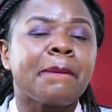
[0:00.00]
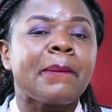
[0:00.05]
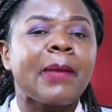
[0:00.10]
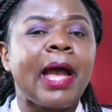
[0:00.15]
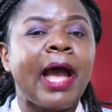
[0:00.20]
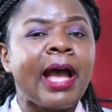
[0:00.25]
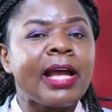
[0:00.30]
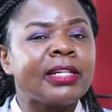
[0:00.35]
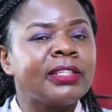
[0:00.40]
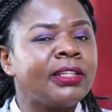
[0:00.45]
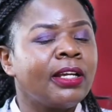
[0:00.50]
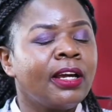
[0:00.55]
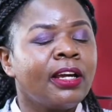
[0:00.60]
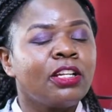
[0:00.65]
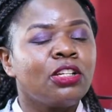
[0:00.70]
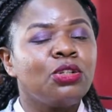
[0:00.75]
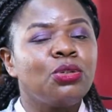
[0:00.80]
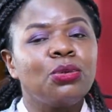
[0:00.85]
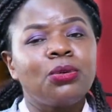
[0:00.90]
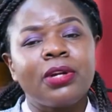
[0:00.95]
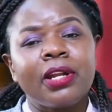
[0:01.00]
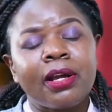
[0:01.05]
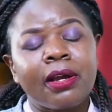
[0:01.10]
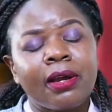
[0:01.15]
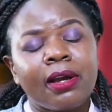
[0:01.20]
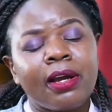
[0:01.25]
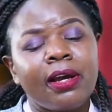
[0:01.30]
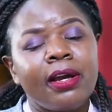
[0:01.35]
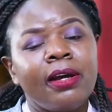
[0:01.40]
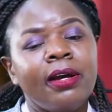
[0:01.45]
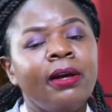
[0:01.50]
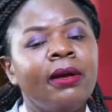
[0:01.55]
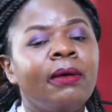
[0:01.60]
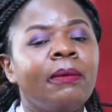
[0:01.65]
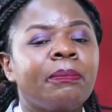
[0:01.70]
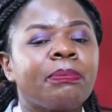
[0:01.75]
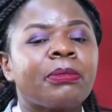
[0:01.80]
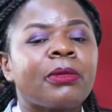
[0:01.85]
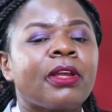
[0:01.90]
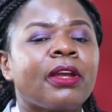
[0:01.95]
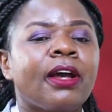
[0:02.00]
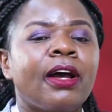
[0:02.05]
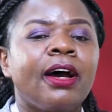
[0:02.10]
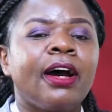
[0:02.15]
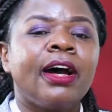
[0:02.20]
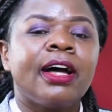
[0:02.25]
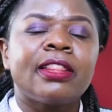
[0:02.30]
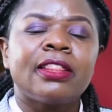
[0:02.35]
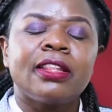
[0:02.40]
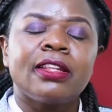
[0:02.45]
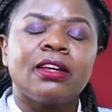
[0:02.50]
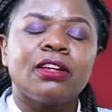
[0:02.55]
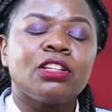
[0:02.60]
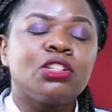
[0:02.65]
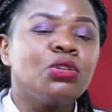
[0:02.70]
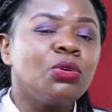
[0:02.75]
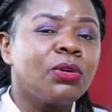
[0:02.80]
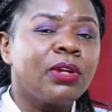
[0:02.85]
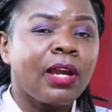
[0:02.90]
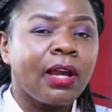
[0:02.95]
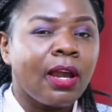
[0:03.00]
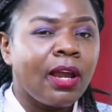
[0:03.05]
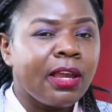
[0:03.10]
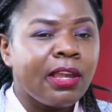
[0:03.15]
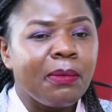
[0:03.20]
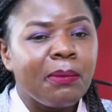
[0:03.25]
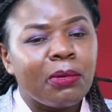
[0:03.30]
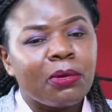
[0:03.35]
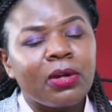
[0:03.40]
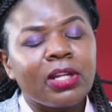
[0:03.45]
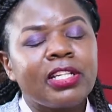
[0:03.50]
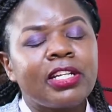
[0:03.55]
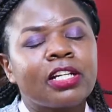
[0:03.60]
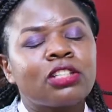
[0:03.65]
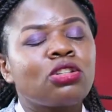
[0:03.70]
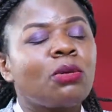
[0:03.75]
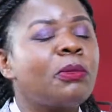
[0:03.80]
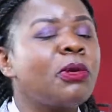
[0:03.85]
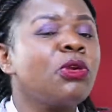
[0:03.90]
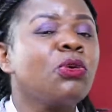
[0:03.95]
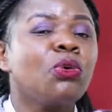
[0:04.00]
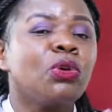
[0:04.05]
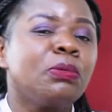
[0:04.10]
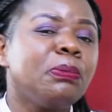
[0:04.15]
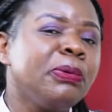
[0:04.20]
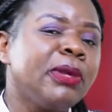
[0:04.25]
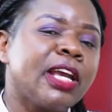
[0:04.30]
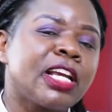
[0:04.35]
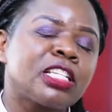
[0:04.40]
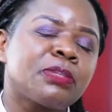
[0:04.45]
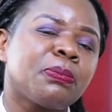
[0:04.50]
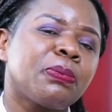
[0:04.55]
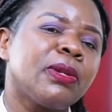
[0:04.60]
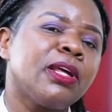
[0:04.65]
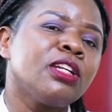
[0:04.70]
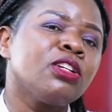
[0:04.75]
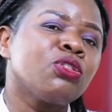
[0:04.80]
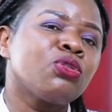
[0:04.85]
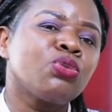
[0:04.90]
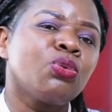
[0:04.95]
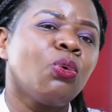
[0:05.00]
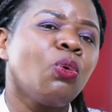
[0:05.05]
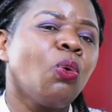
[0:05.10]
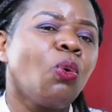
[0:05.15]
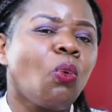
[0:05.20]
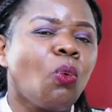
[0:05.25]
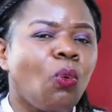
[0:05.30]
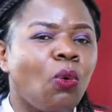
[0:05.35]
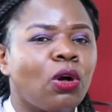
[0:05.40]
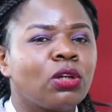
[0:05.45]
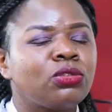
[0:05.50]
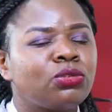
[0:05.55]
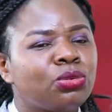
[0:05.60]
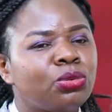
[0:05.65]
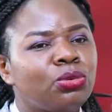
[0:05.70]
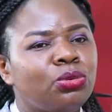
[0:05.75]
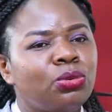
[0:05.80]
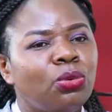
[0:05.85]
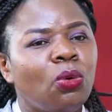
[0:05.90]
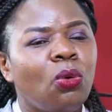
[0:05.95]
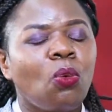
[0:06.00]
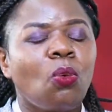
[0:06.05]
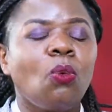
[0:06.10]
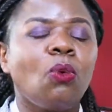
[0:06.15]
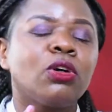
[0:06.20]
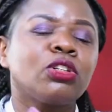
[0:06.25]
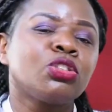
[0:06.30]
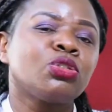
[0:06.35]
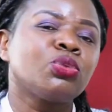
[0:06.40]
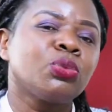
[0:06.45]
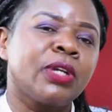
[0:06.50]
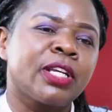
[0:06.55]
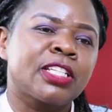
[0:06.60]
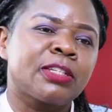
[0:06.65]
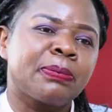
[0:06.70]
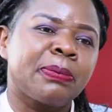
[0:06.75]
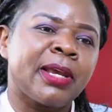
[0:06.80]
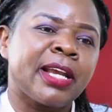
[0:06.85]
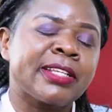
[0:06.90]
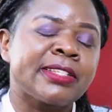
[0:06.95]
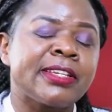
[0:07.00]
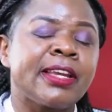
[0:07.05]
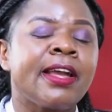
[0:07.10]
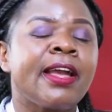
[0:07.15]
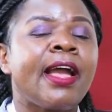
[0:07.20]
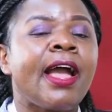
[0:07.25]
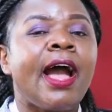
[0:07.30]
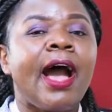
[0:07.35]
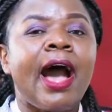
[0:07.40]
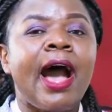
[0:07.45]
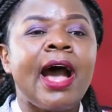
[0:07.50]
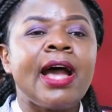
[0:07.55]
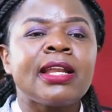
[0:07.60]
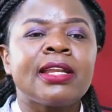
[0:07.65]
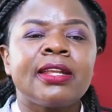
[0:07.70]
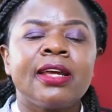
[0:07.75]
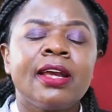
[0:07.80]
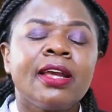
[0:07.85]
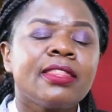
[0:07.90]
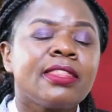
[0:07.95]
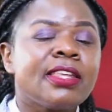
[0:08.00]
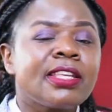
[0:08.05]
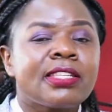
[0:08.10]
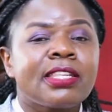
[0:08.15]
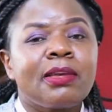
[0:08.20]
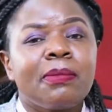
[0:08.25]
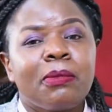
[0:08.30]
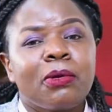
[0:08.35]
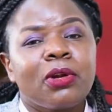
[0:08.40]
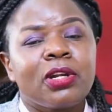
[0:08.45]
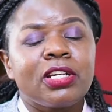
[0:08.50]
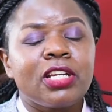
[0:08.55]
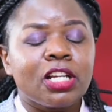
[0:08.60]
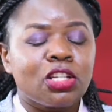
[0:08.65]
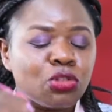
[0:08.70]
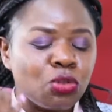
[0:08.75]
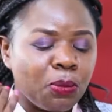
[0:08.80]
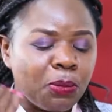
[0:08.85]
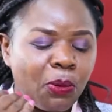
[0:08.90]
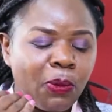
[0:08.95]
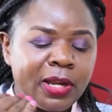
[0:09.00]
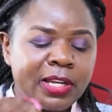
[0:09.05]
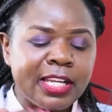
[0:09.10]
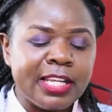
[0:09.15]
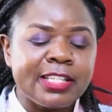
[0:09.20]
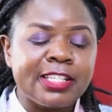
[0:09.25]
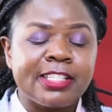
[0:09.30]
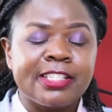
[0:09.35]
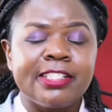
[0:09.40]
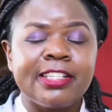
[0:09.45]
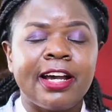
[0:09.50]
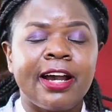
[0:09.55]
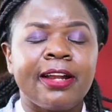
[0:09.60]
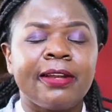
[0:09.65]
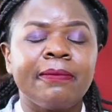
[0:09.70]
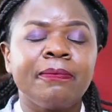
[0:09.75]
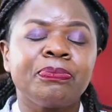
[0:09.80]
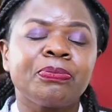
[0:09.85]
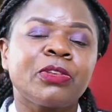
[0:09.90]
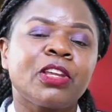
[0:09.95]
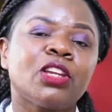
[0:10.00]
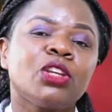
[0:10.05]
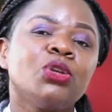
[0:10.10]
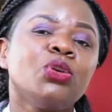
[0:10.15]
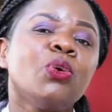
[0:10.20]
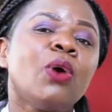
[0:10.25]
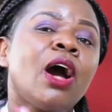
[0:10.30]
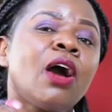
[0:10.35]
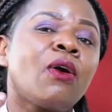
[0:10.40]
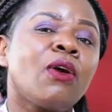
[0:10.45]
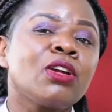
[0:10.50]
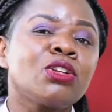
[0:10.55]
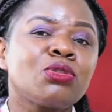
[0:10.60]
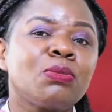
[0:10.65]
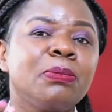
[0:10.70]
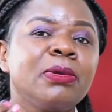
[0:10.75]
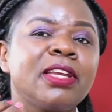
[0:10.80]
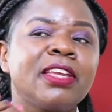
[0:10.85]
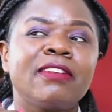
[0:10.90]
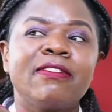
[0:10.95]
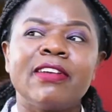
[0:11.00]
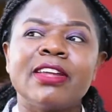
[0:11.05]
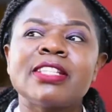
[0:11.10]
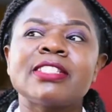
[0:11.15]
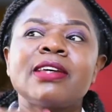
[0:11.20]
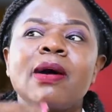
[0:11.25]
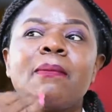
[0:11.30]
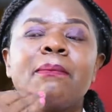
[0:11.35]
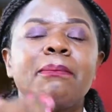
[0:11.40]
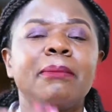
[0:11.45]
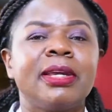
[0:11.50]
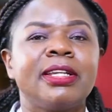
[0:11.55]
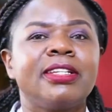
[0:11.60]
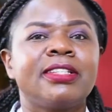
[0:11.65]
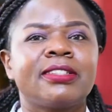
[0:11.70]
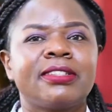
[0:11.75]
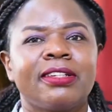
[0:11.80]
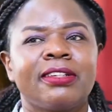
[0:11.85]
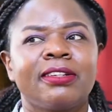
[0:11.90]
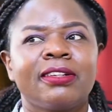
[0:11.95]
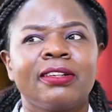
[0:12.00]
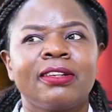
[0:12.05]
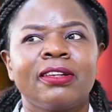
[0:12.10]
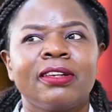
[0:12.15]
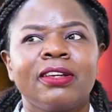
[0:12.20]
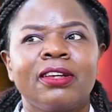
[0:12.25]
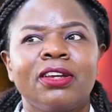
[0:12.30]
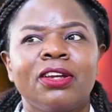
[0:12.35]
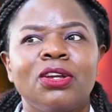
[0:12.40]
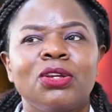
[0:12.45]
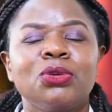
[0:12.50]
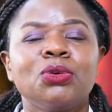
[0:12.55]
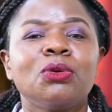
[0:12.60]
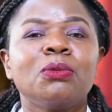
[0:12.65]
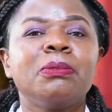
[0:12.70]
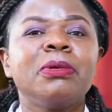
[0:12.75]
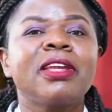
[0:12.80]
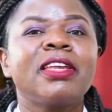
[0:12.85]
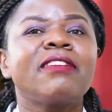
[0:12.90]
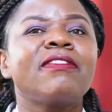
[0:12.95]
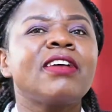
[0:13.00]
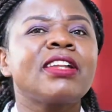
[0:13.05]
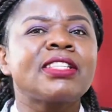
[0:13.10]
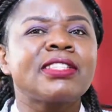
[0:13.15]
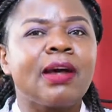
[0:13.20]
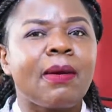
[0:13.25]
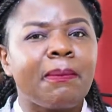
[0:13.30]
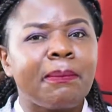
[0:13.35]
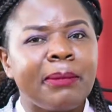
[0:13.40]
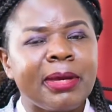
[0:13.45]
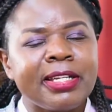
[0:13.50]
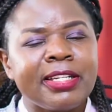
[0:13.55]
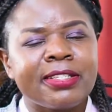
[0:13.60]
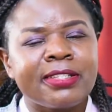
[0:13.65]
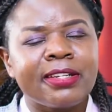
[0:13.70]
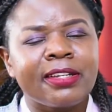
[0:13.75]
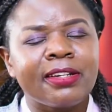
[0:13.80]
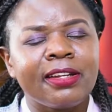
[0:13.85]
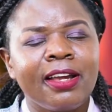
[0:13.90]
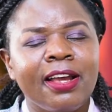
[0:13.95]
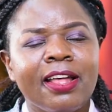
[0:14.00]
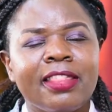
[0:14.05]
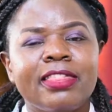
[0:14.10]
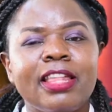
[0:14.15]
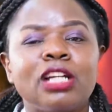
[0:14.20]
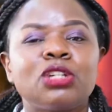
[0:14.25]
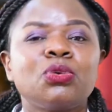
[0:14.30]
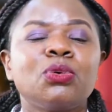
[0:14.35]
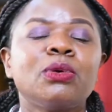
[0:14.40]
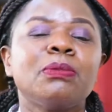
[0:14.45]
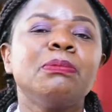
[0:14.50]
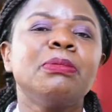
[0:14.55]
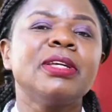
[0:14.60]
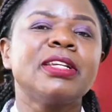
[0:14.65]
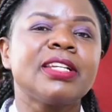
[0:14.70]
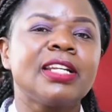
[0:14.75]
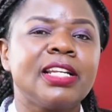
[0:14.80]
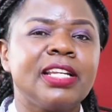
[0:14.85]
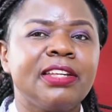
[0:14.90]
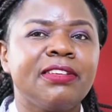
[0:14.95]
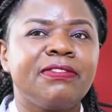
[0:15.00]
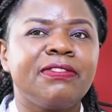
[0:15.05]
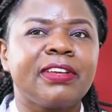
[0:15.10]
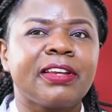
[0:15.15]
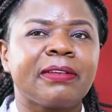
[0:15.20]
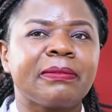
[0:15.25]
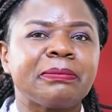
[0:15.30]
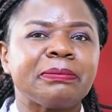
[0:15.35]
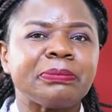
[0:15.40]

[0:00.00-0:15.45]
And during hemorrhoidectomy, you will be explained to what to do, what to expect. And this hemorrhoidectomy, when it's done, you are going to be given some medicine. You will be given some medicine that will be relieving,